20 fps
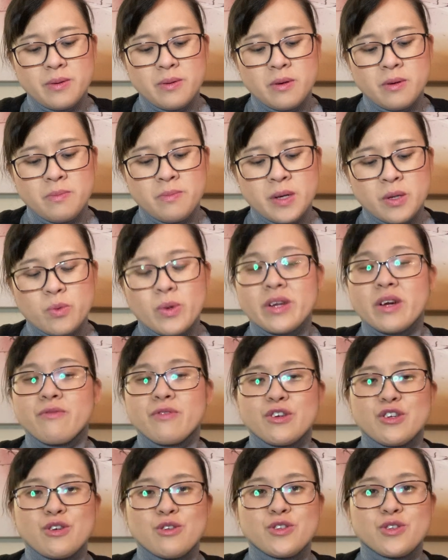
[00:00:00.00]
But whatever
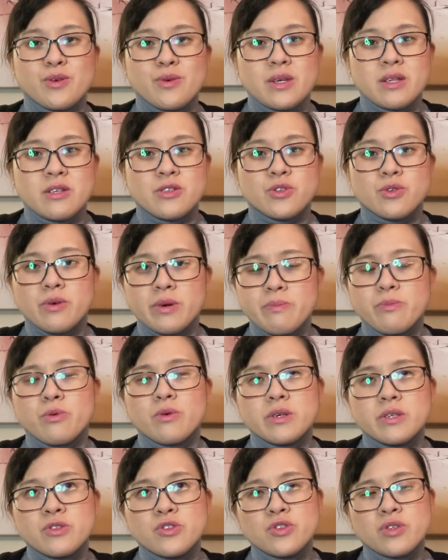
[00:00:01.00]
you do, it is so
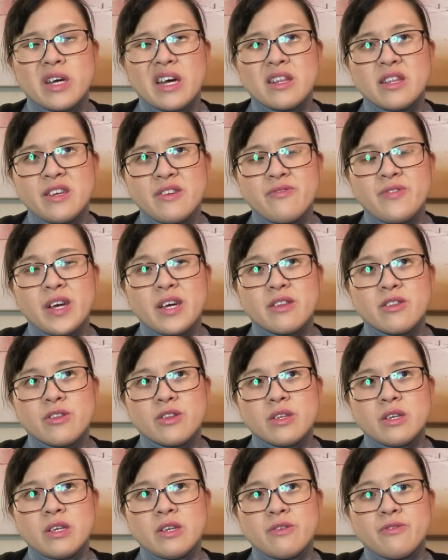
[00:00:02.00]
important to alleviate
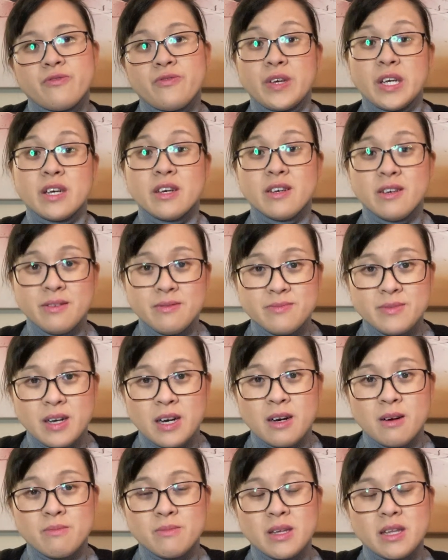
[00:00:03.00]
the fear
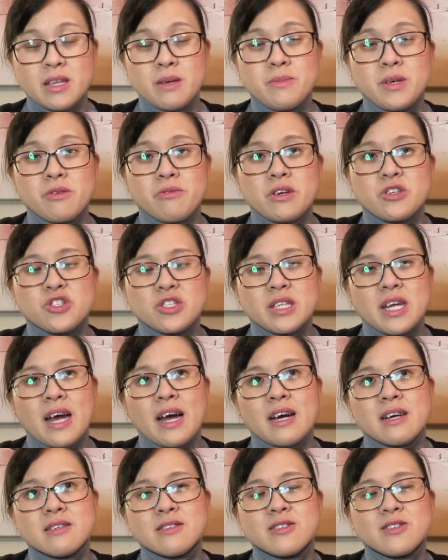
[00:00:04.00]
that immigration
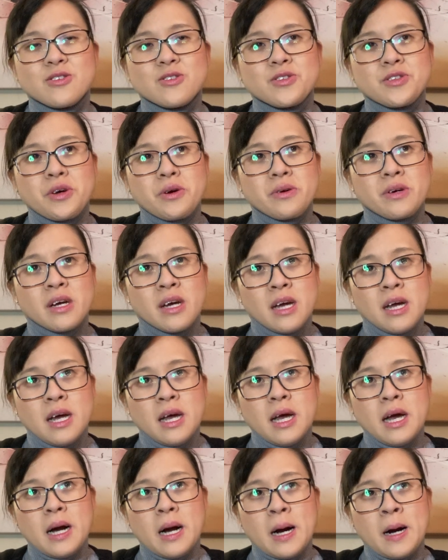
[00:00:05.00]
has. So
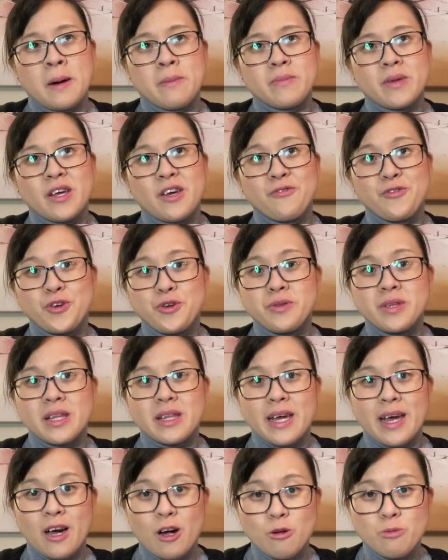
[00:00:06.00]
if you need
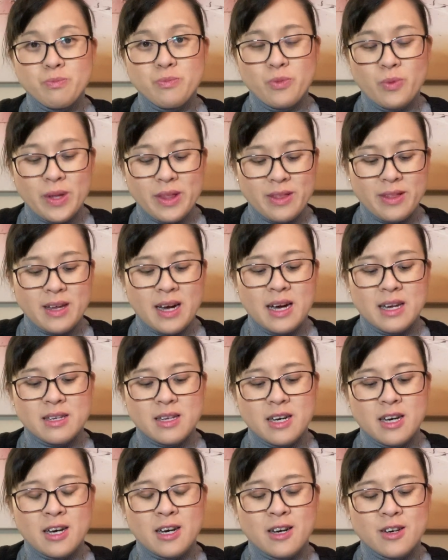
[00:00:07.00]
help with that,
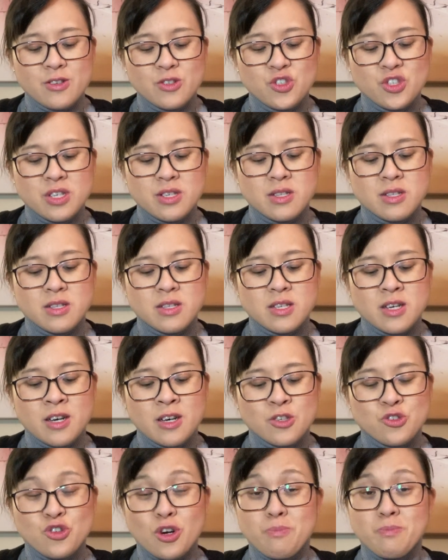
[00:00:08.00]
just
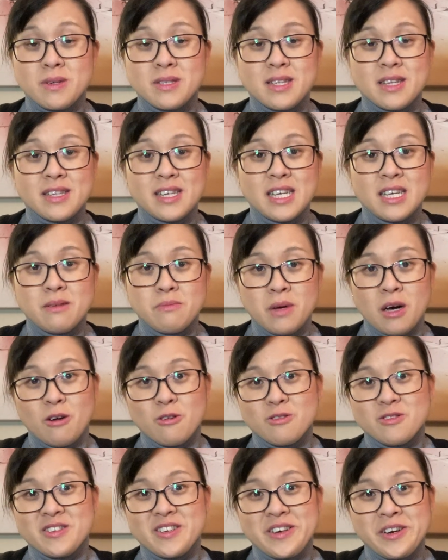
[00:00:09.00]
drop us an email,
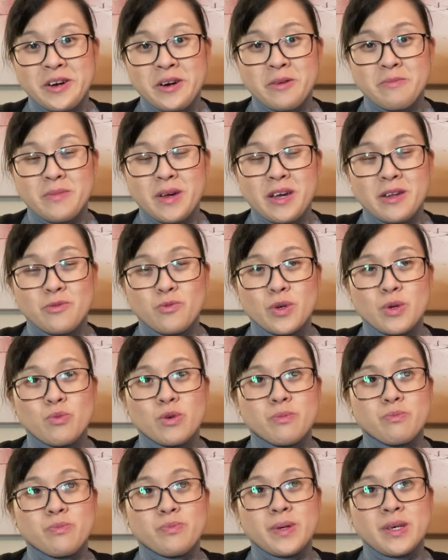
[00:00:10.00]
and we
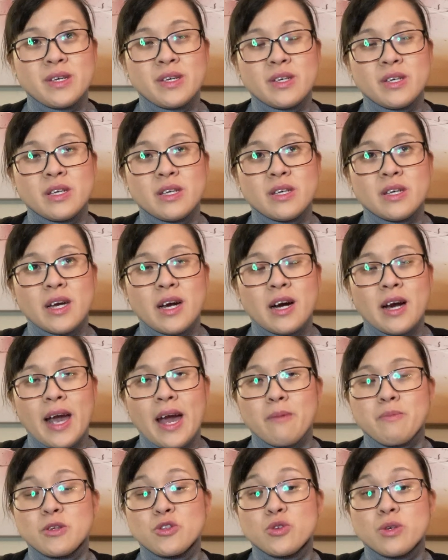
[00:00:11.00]
would be
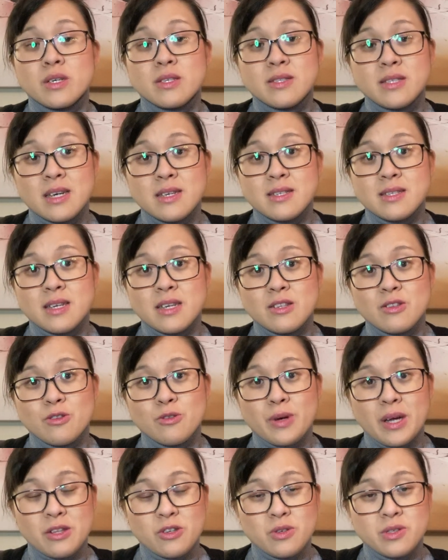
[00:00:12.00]
happy to assess and
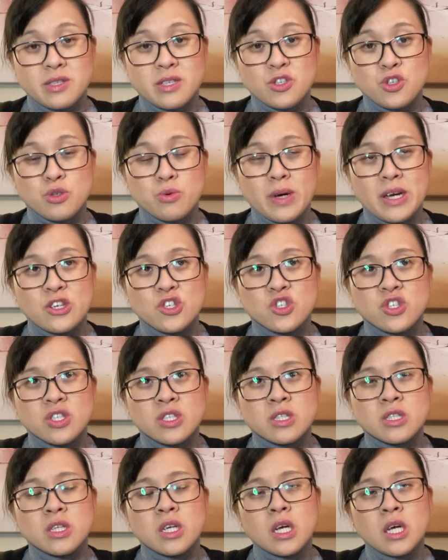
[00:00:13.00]
look at your
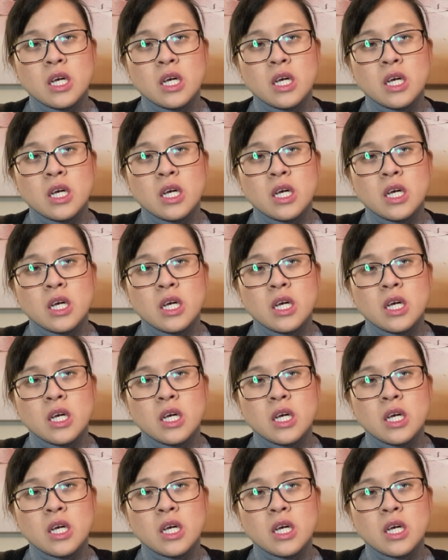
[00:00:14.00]
situation